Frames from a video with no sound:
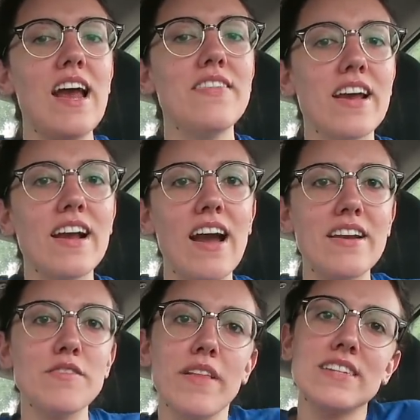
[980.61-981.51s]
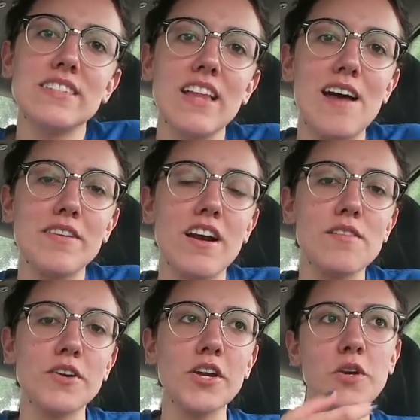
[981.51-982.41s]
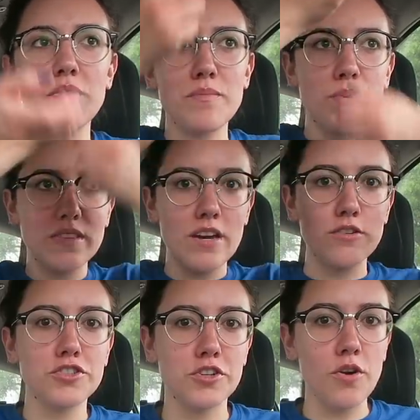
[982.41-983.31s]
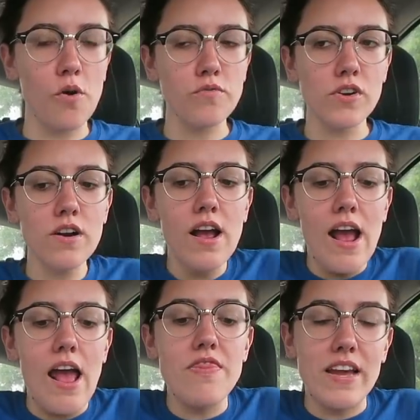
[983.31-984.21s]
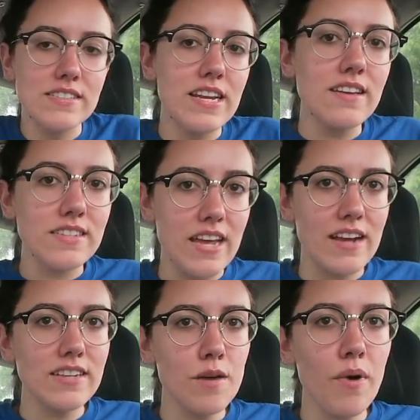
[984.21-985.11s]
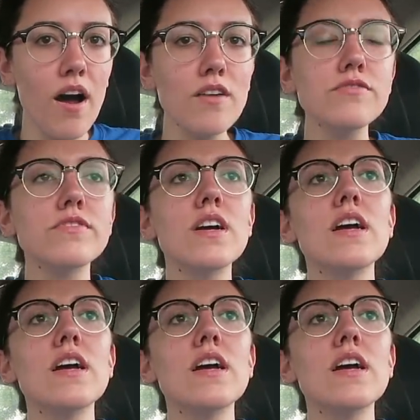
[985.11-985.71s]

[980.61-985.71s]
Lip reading: and then kind of like still have it covering you and then put the other shirt over and then take the tank top off.